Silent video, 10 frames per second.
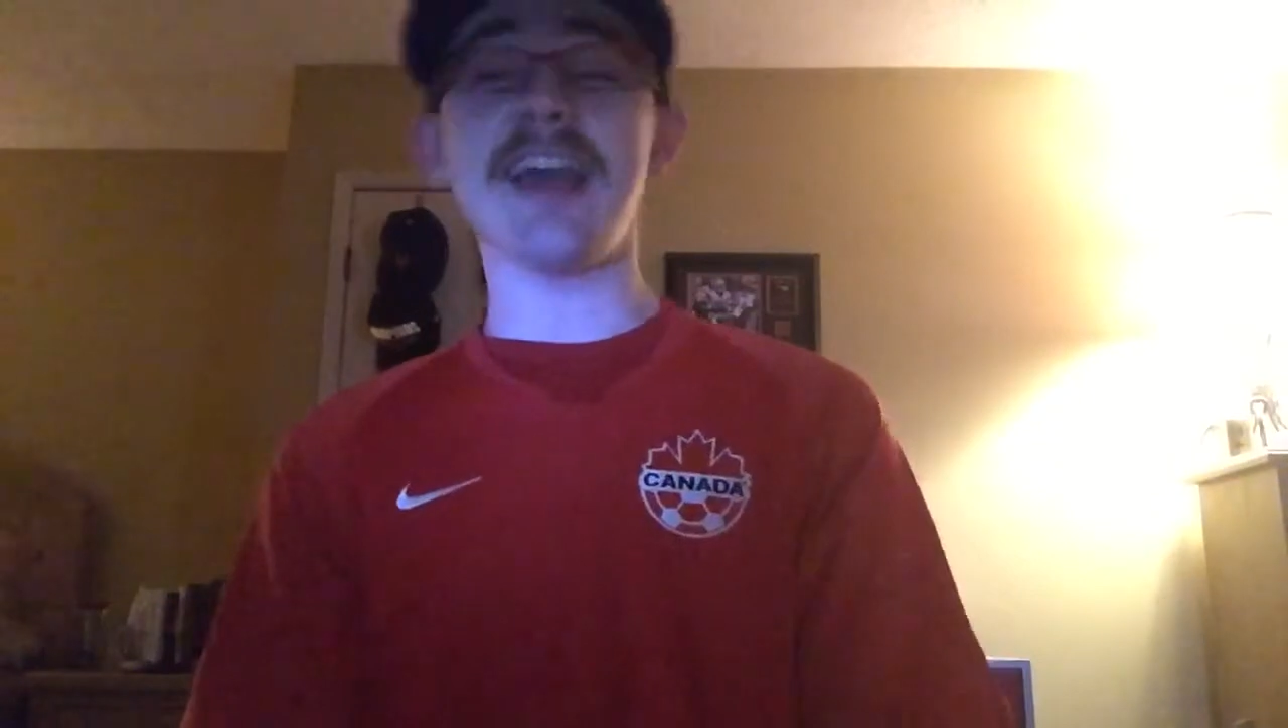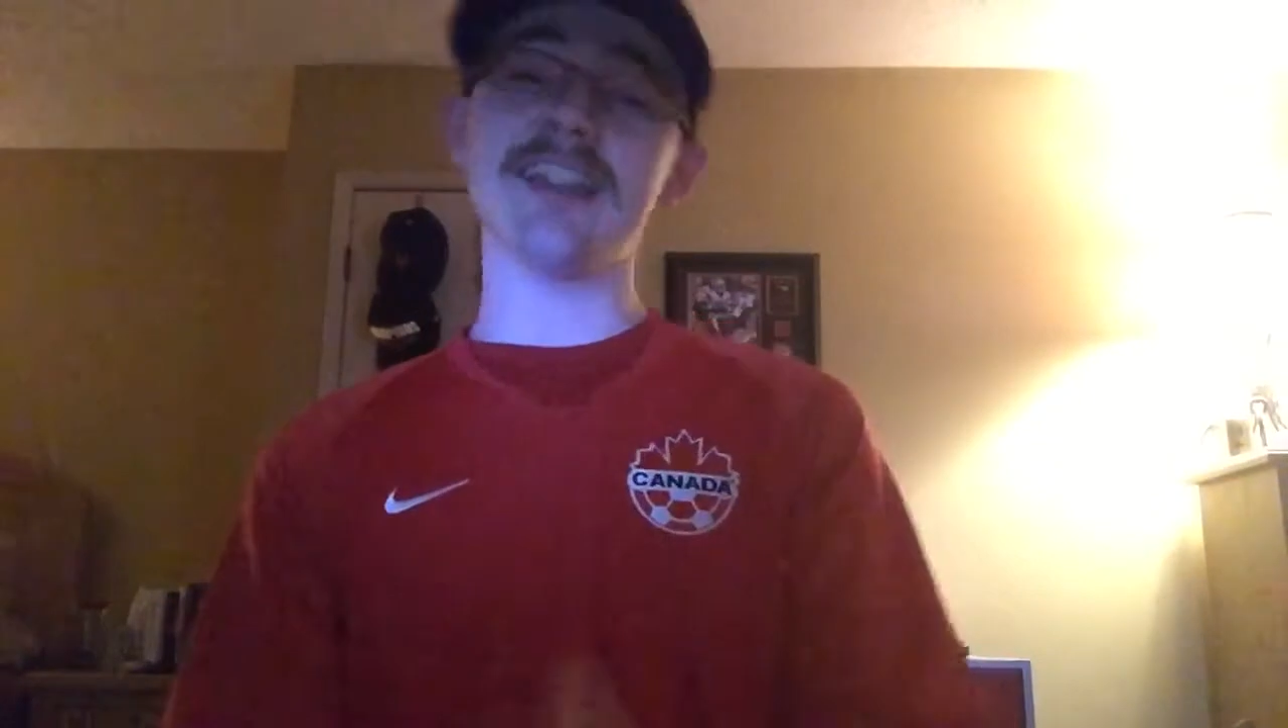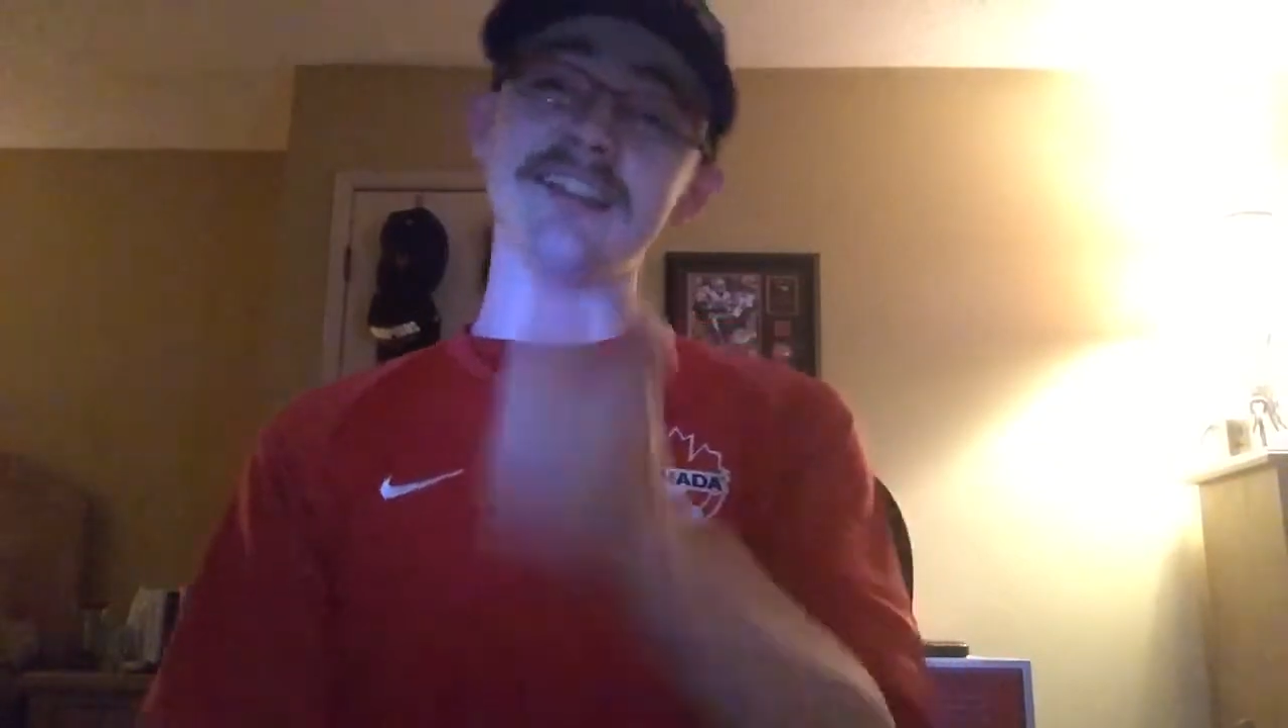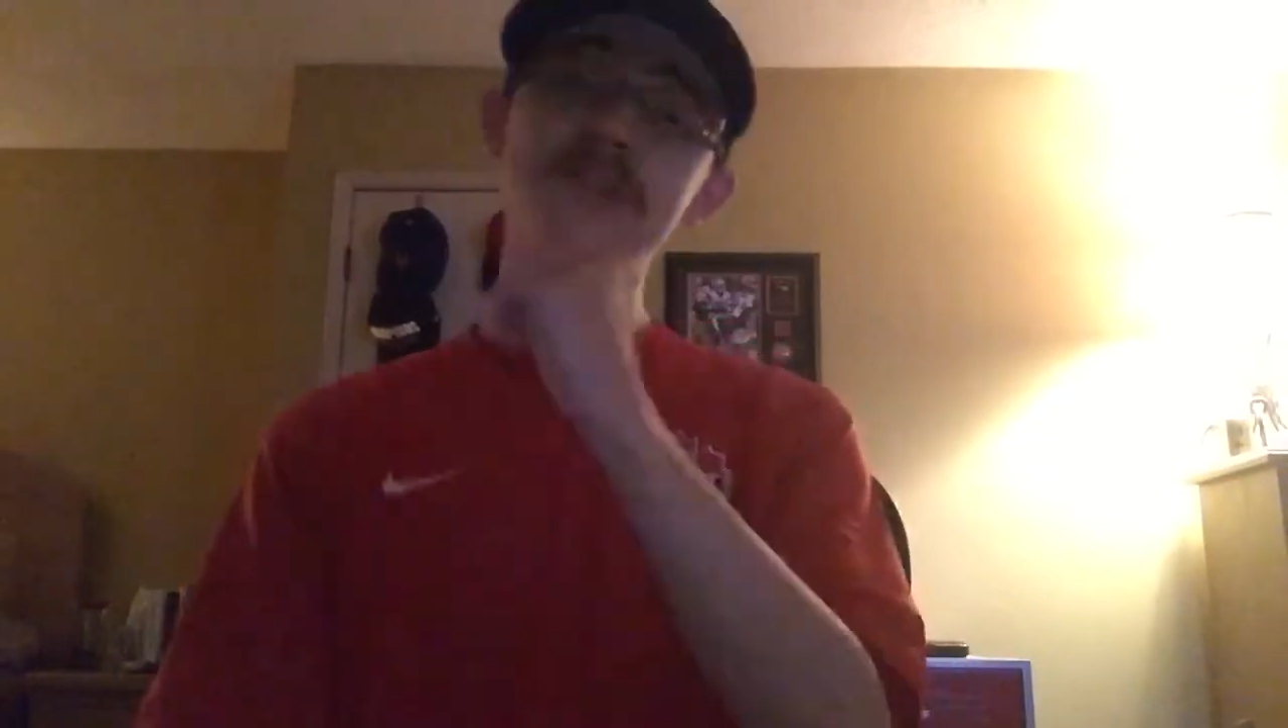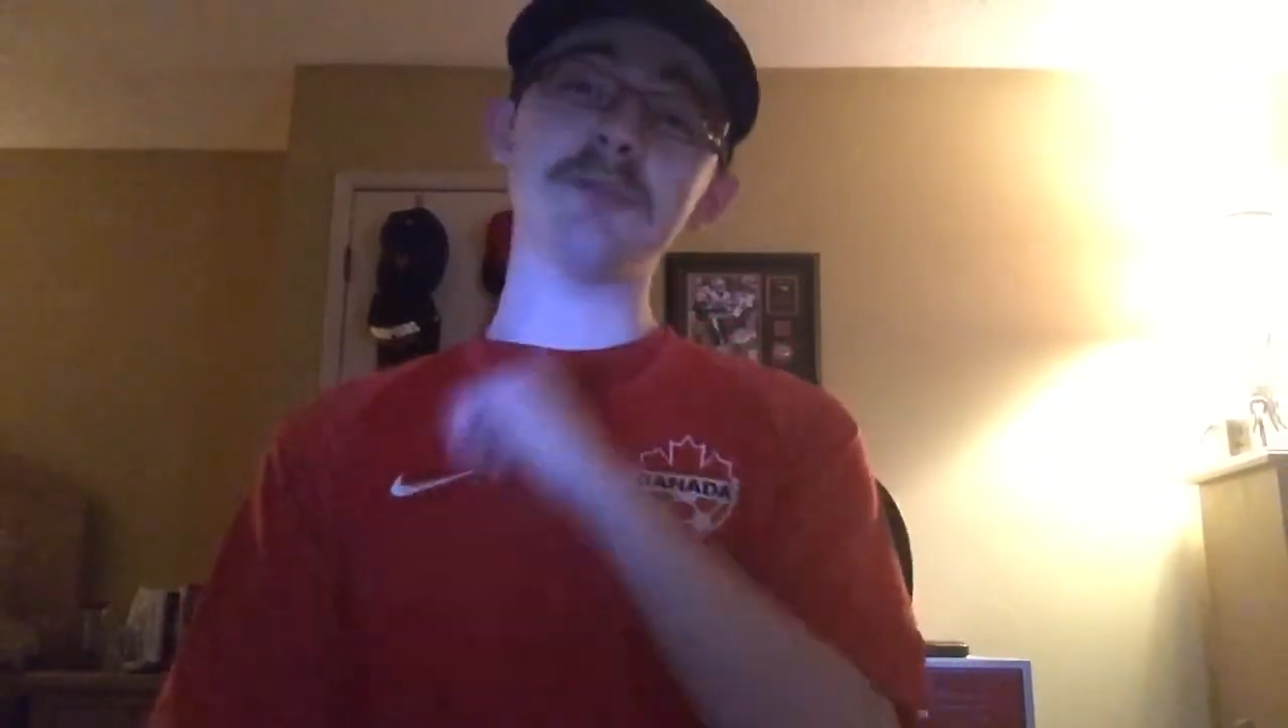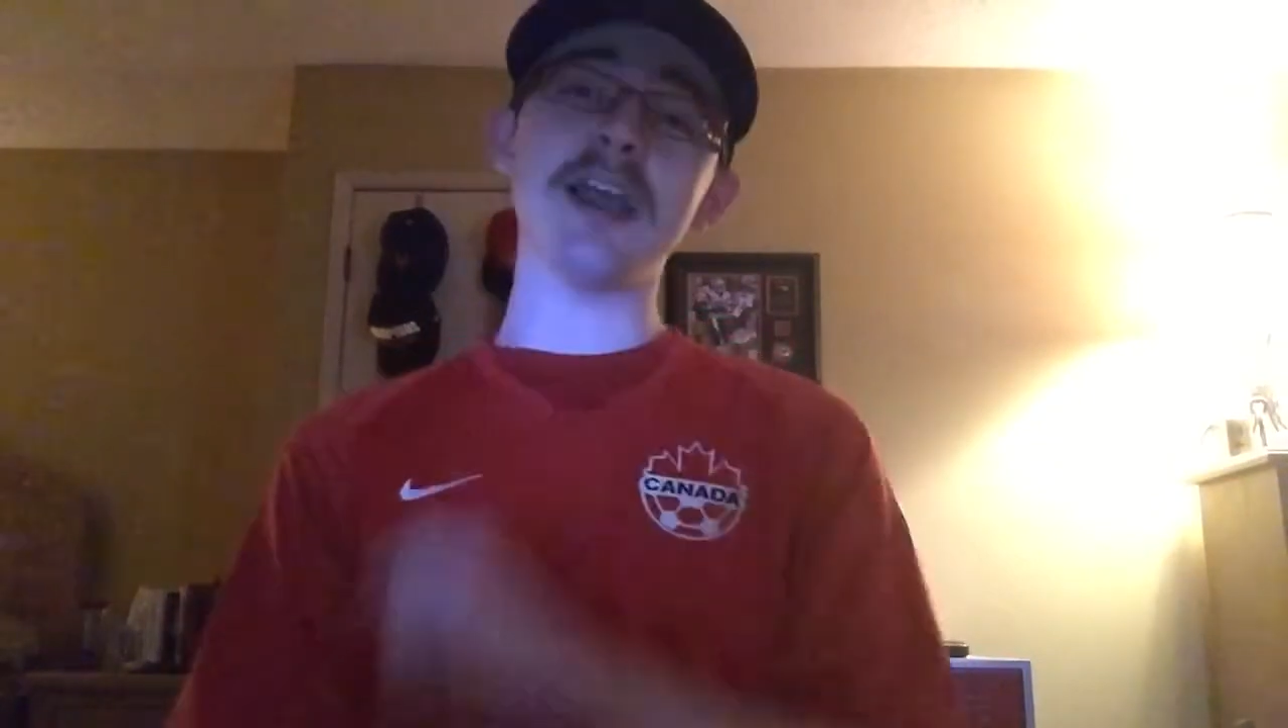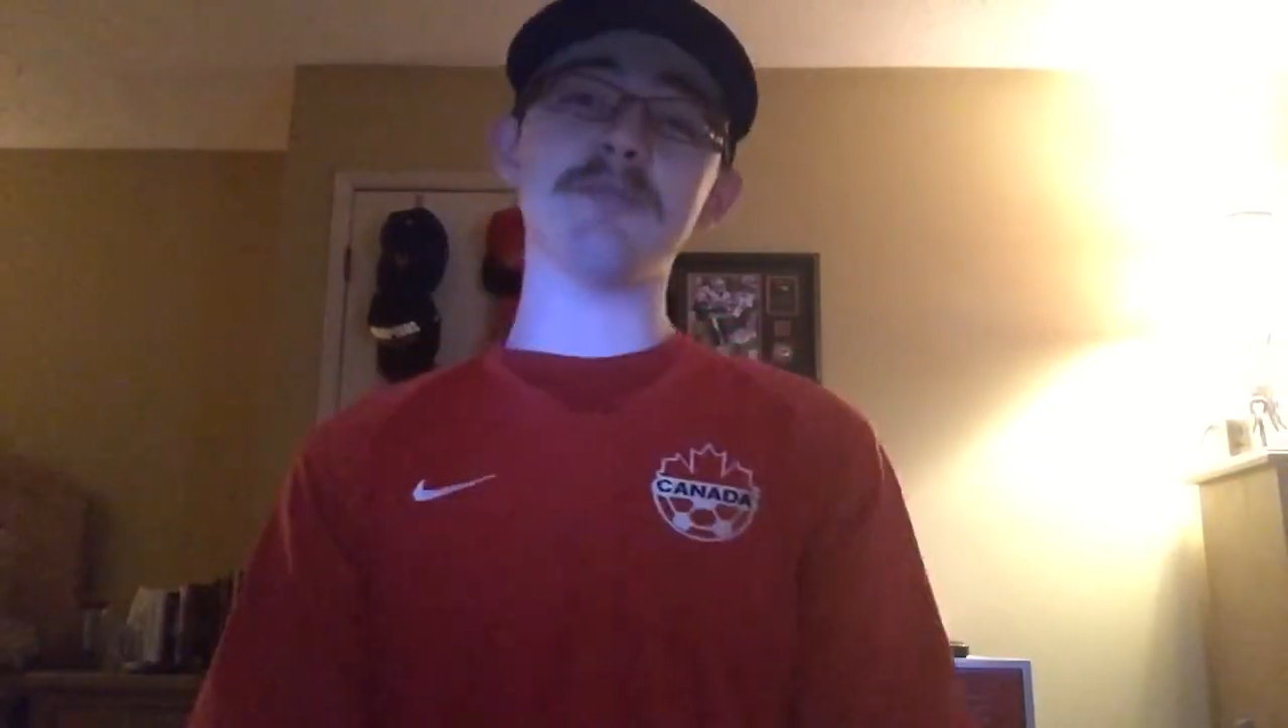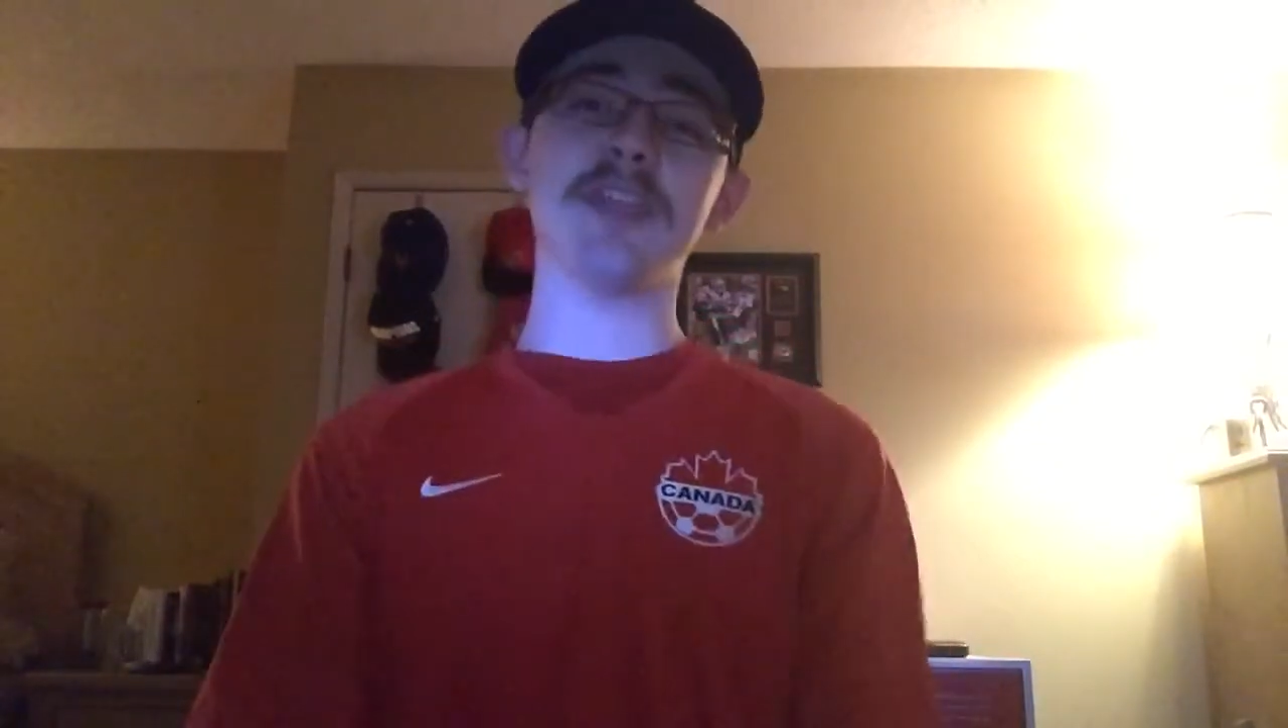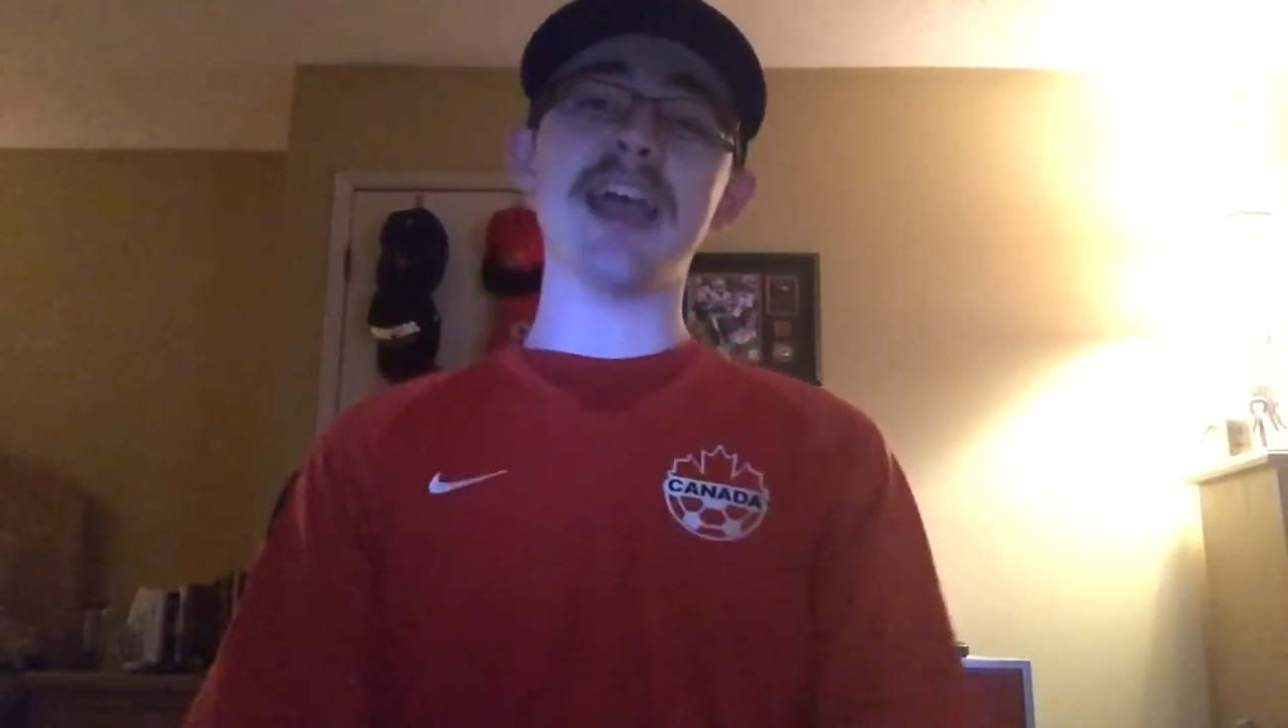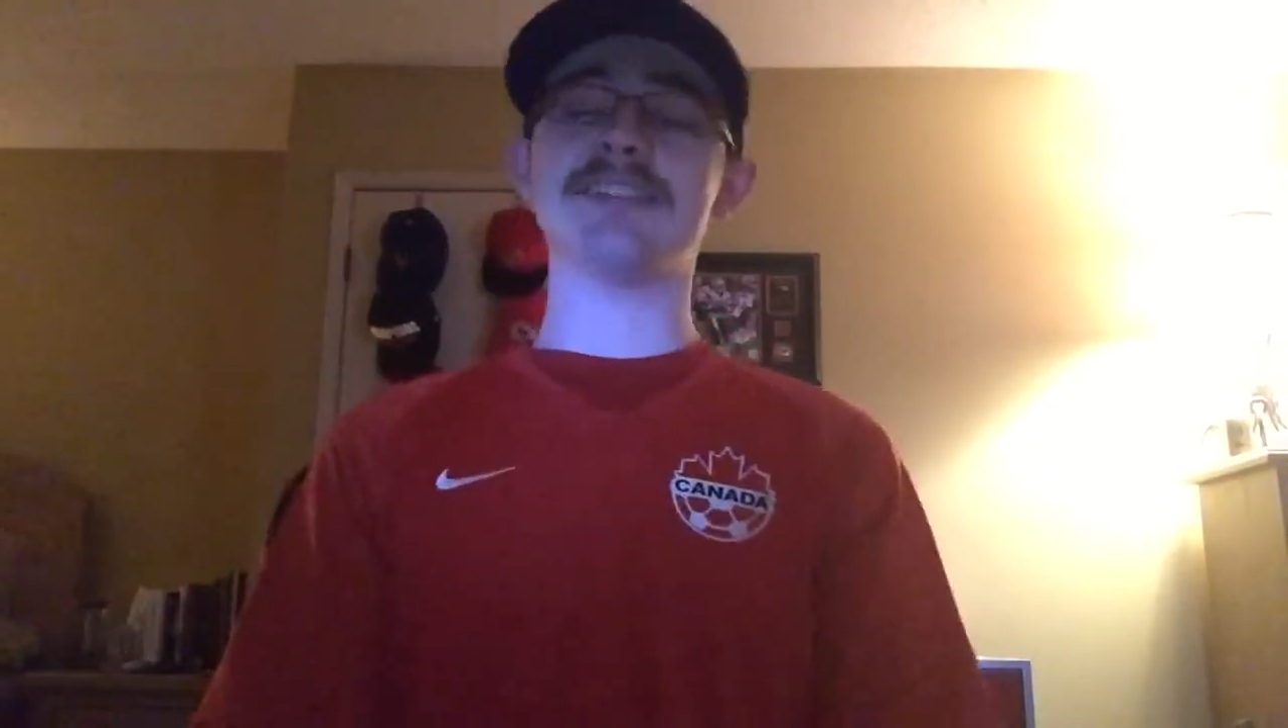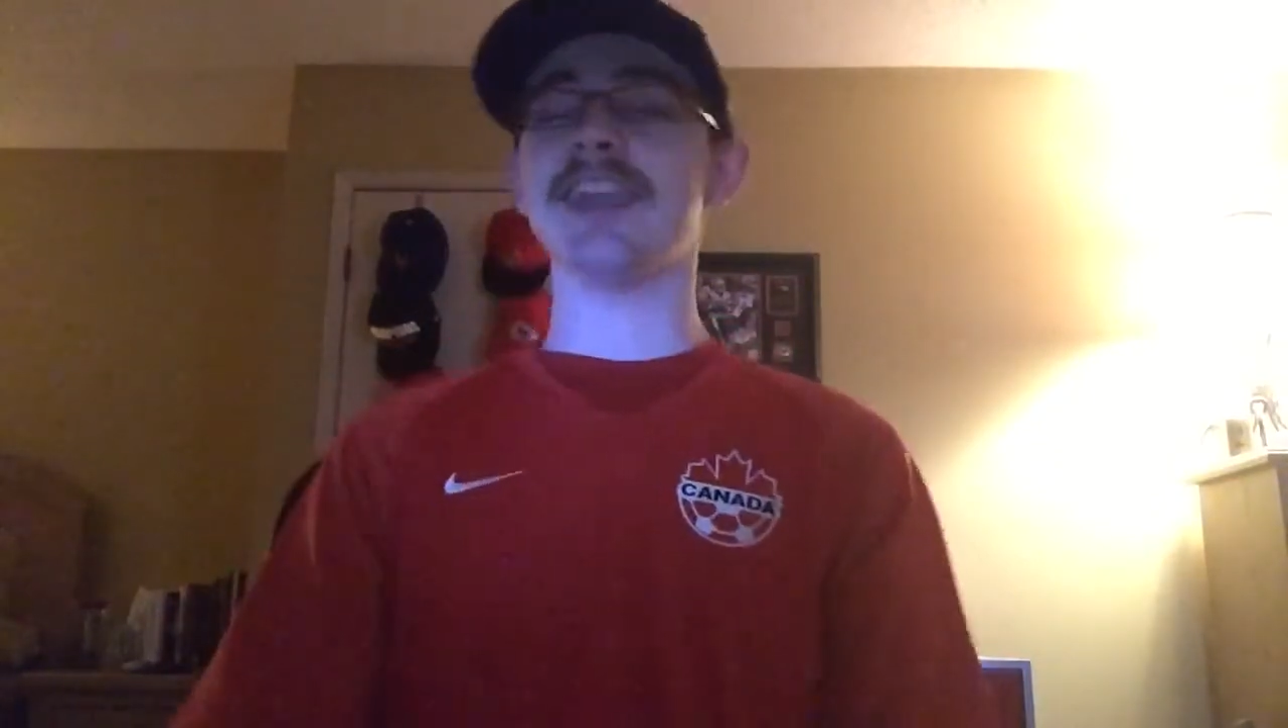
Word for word: that. At least we have that to